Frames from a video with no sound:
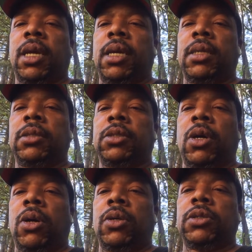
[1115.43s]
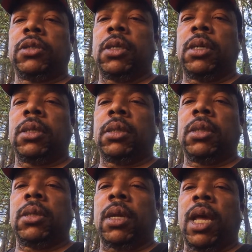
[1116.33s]
and dogs
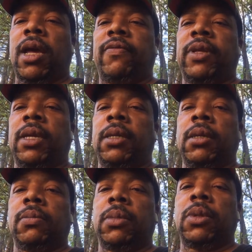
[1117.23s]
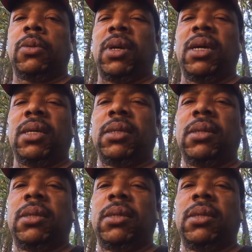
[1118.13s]
have in them. What?